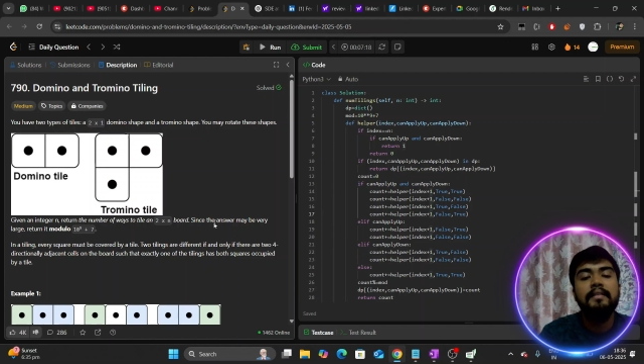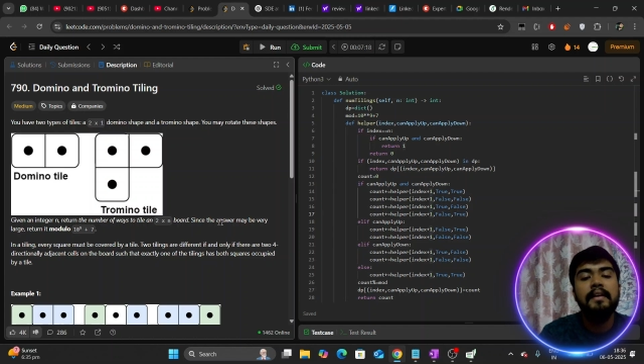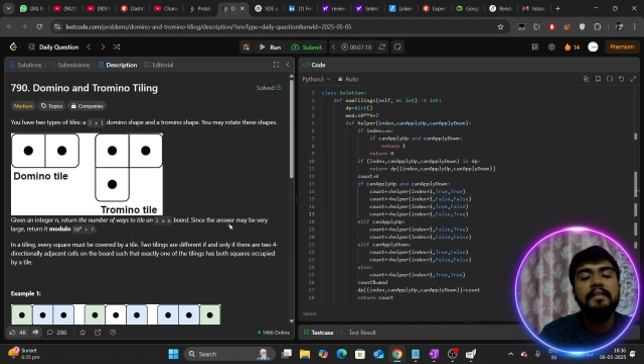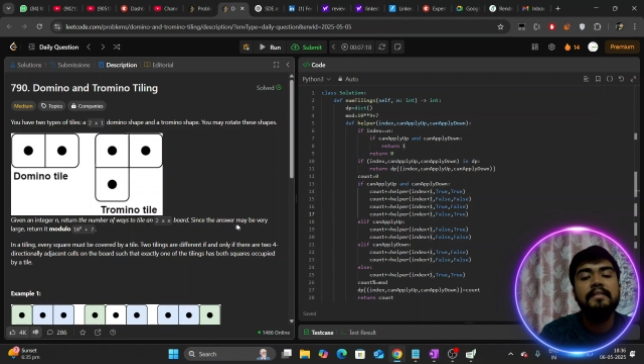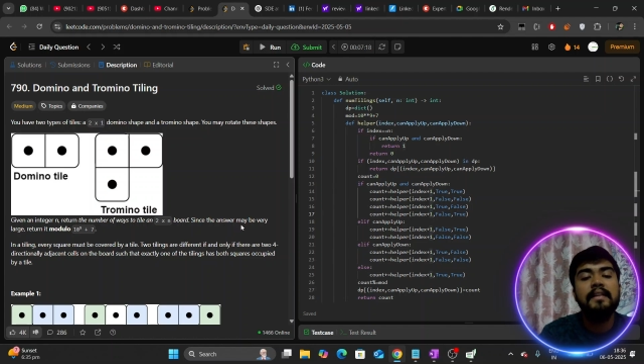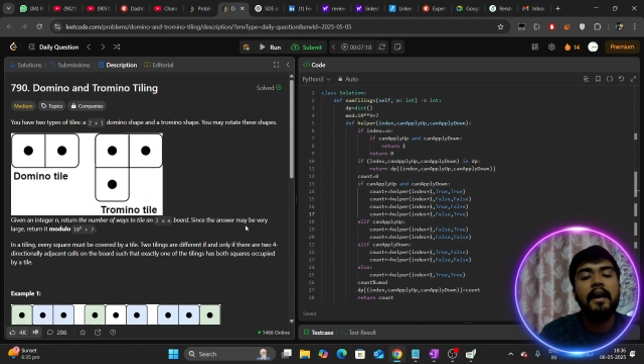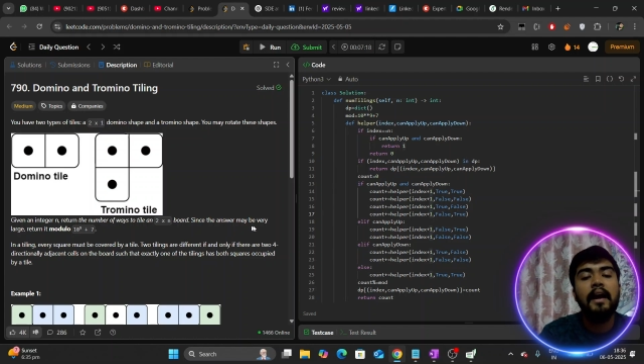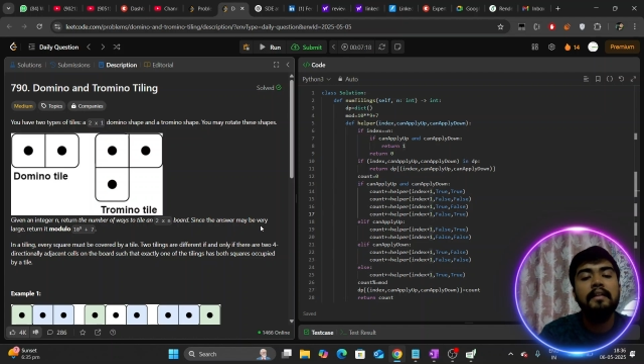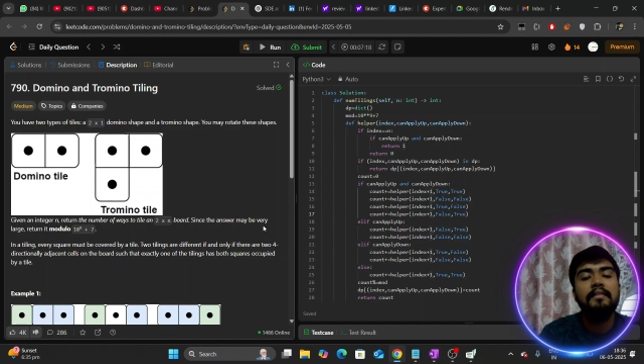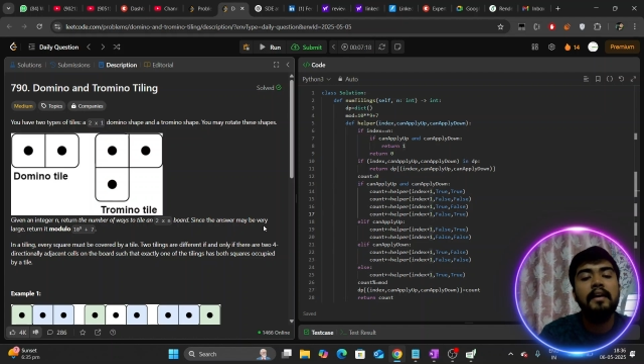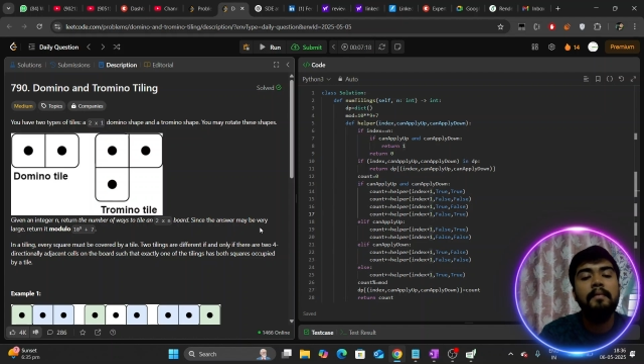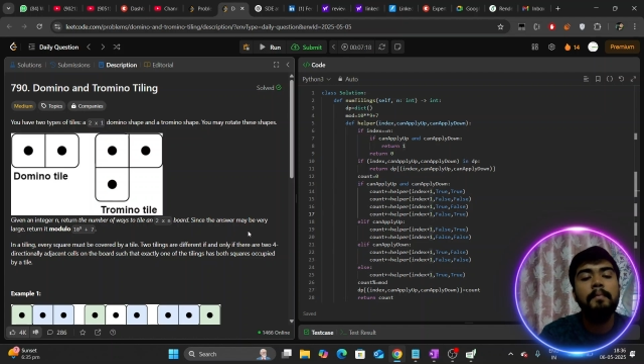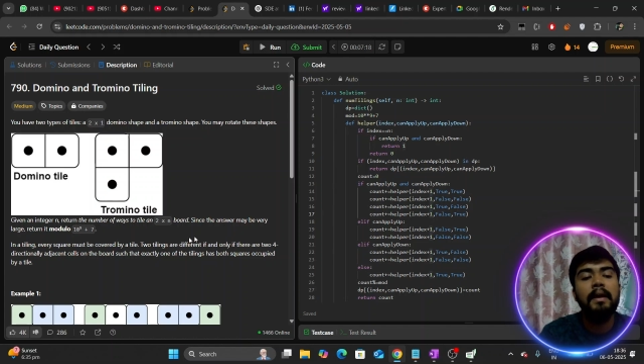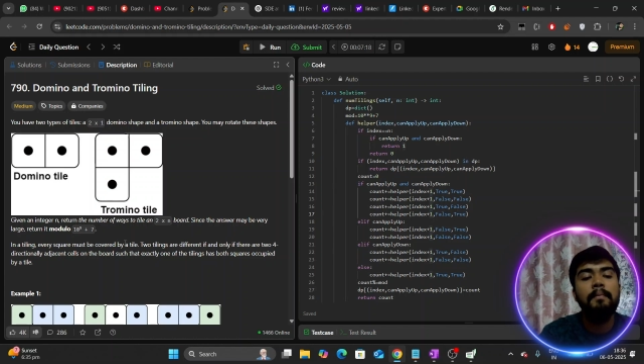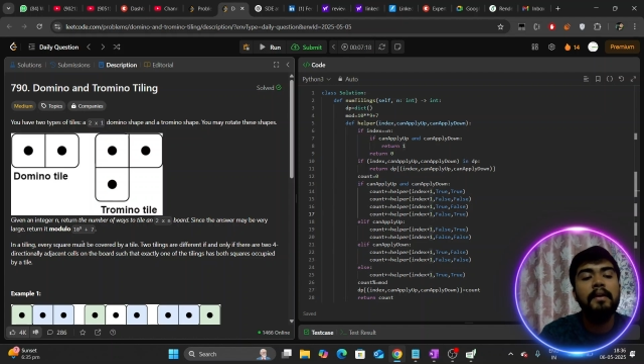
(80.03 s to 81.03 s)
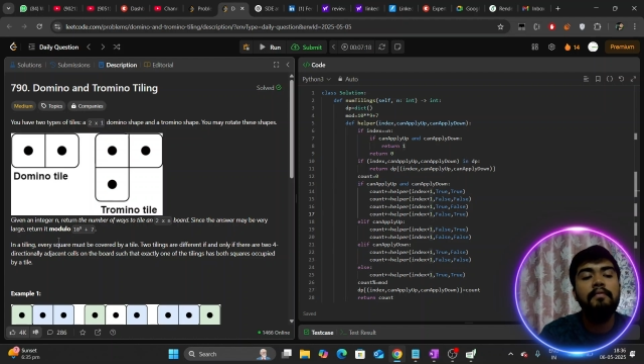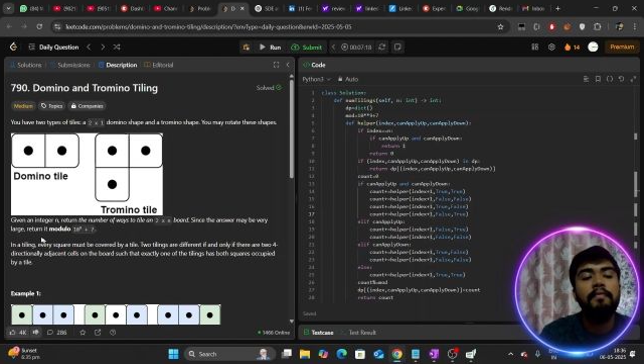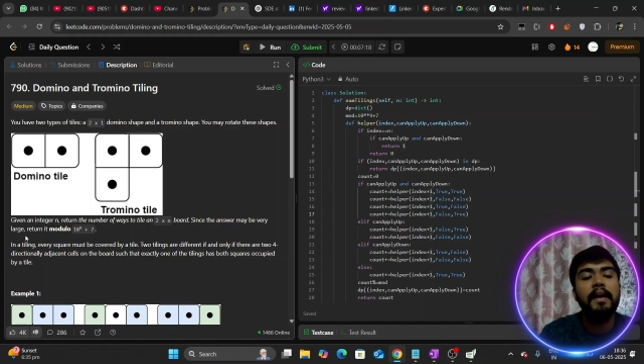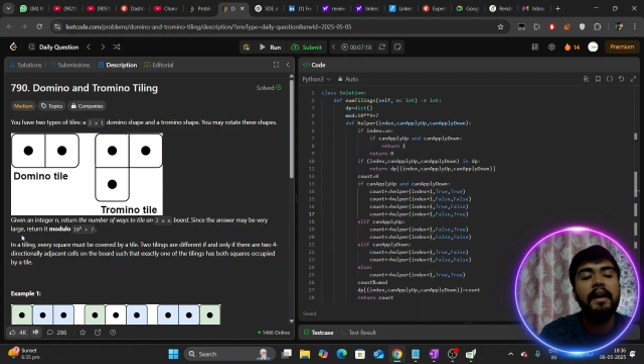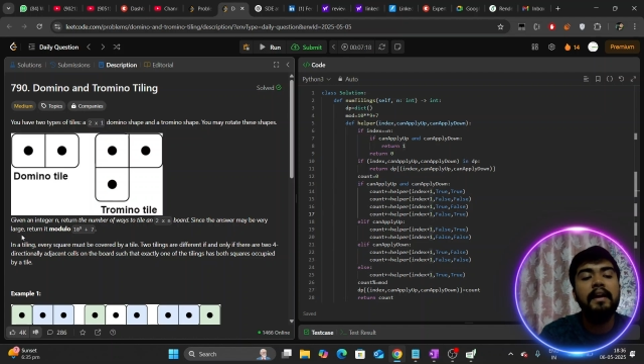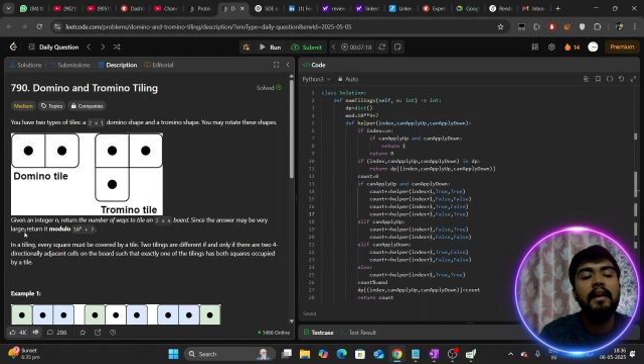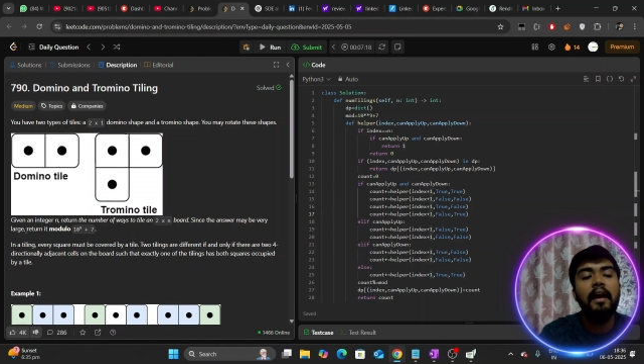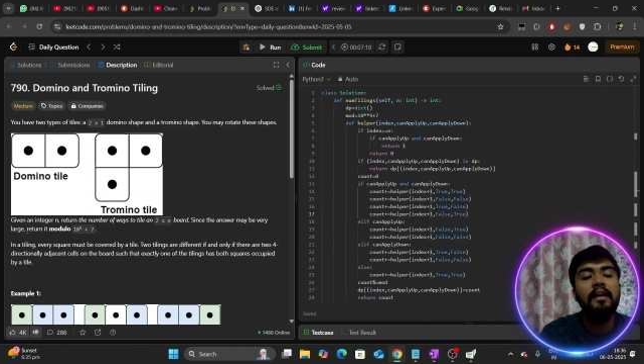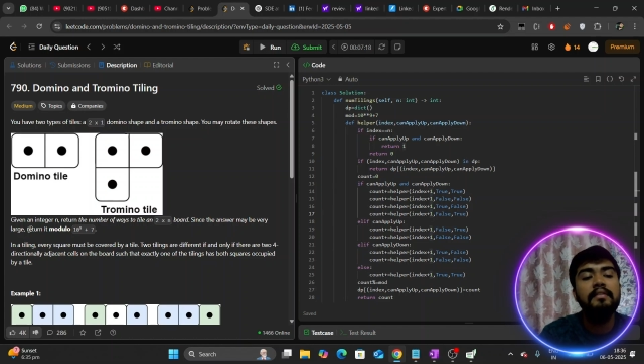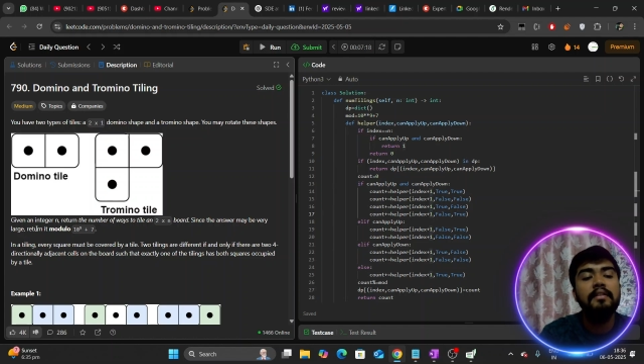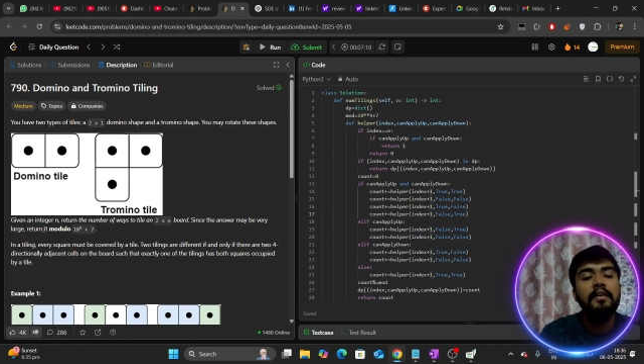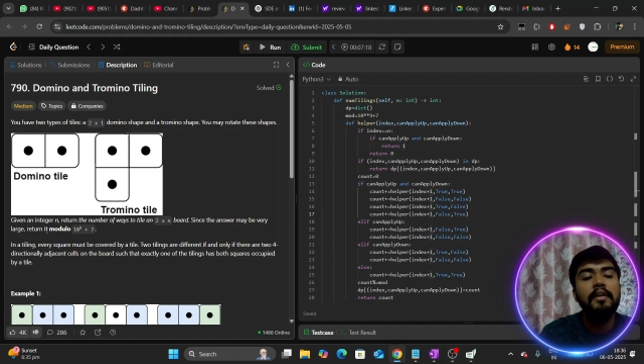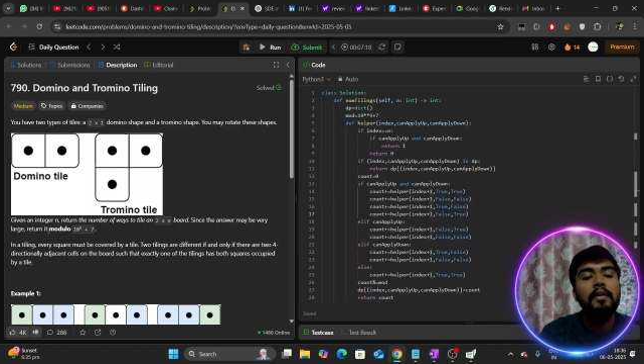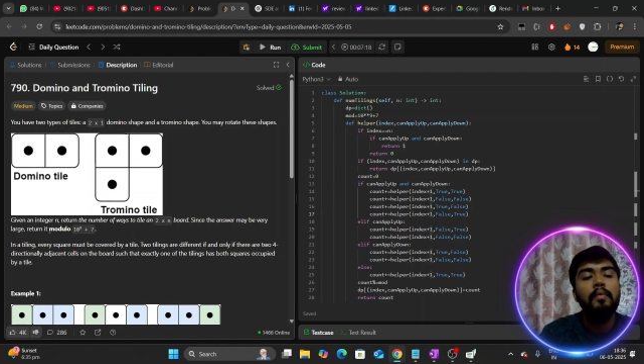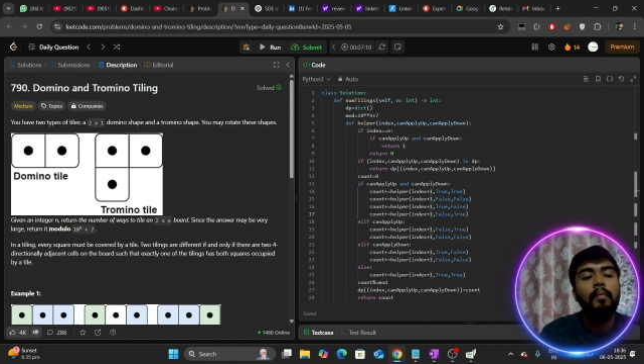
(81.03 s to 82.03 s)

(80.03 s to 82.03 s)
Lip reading: since the answer may be very large,